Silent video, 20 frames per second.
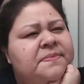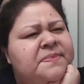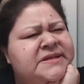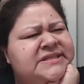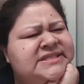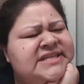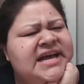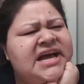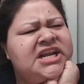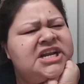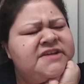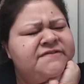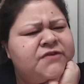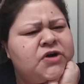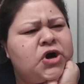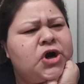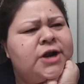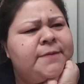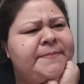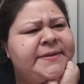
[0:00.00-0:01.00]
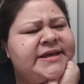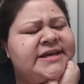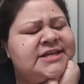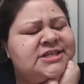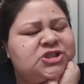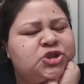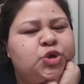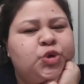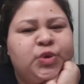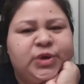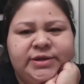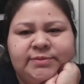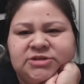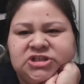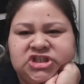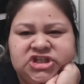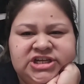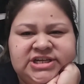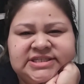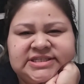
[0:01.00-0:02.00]
that's kind of hard because cream
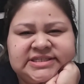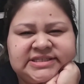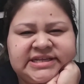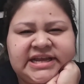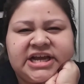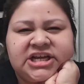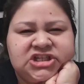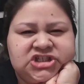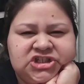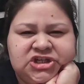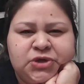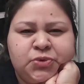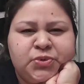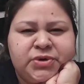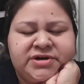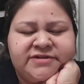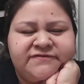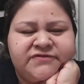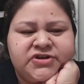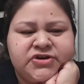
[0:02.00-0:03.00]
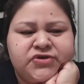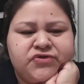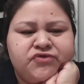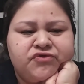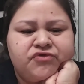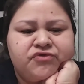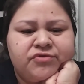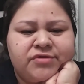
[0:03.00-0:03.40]
cheese is actually one of the